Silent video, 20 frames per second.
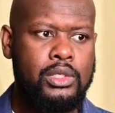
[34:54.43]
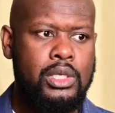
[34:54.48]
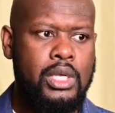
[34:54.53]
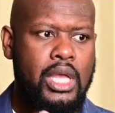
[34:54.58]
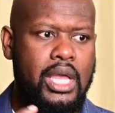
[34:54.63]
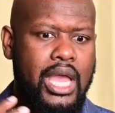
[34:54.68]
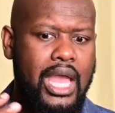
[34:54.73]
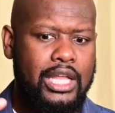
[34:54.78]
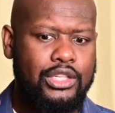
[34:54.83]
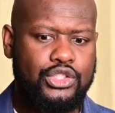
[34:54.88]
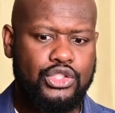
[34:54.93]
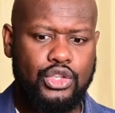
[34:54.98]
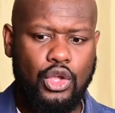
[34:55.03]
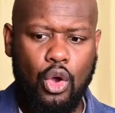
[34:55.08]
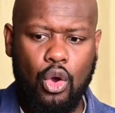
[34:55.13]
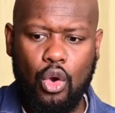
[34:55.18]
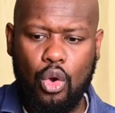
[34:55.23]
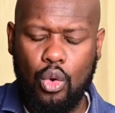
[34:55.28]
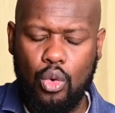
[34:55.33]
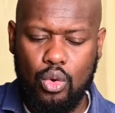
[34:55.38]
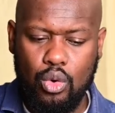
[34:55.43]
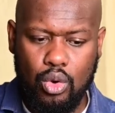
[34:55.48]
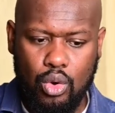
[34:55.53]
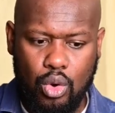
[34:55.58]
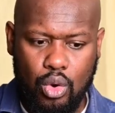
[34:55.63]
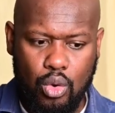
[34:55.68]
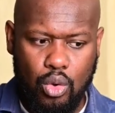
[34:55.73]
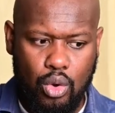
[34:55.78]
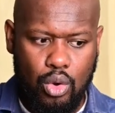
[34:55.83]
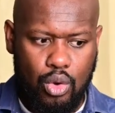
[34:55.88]
And so,
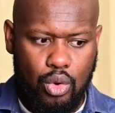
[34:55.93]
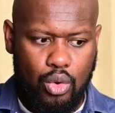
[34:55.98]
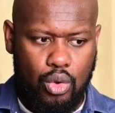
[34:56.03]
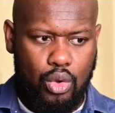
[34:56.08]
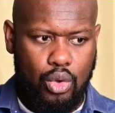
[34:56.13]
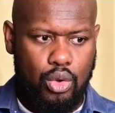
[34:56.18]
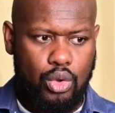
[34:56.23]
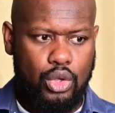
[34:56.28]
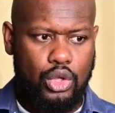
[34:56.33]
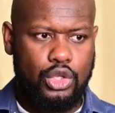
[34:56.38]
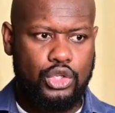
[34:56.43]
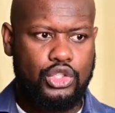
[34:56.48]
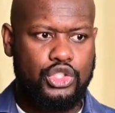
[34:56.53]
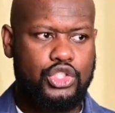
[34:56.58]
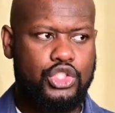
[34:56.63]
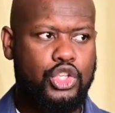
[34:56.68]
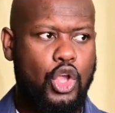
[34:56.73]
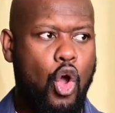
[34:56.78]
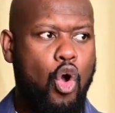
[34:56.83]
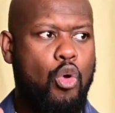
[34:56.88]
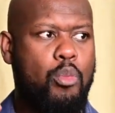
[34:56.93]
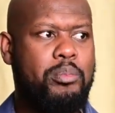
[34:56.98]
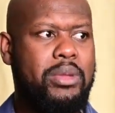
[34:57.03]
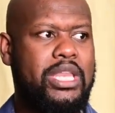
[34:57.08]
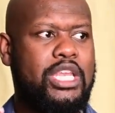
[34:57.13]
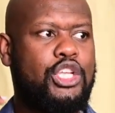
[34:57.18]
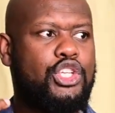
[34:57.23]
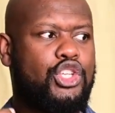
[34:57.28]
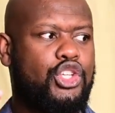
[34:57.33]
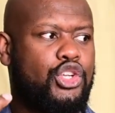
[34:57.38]
so
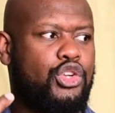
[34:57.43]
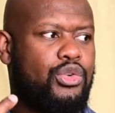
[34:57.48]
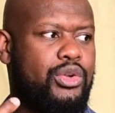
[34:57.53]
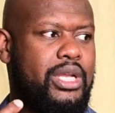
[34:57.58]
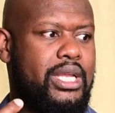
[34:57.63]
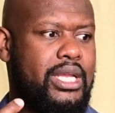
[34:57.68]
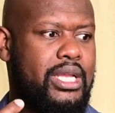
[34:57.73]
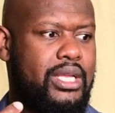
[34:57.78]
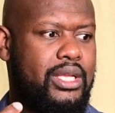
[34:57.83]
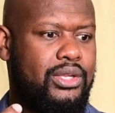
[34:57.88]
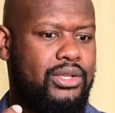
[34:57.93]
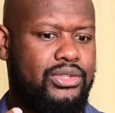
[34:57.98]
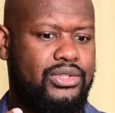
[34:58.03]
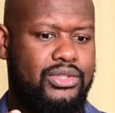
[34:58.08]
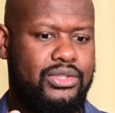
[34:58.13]
many trees